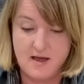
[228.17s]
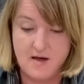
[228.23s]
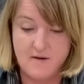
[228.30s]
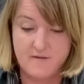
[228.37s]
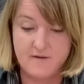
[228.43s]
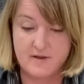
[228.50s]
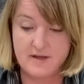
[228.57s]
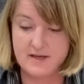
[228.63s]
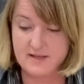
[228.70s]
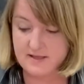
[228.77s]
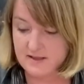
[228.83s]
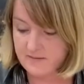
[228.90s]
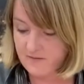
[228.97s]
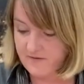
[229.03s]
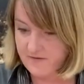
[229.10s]
for
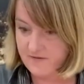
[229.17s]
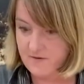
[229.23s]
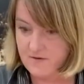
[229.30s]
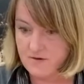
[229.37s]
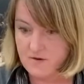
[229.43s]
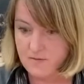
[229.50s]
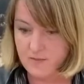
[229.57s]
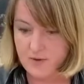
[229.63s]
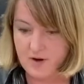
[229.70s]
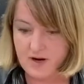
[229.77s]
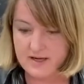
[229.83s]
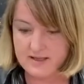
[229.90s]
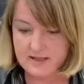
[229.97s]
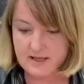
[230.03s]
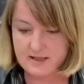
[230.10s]
this full
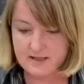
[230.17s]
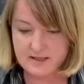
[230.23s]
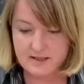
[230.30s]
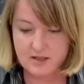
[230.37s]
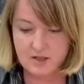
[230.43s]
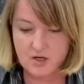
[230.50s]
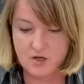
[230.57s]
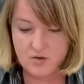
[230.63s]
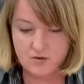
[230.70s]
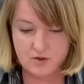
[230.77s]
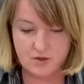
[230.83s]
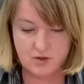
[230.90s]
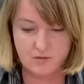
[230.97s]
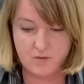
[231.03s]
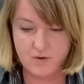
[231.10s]
process to go
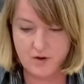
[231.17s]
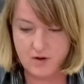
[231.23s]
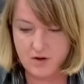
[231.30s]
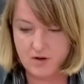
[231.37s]
to work.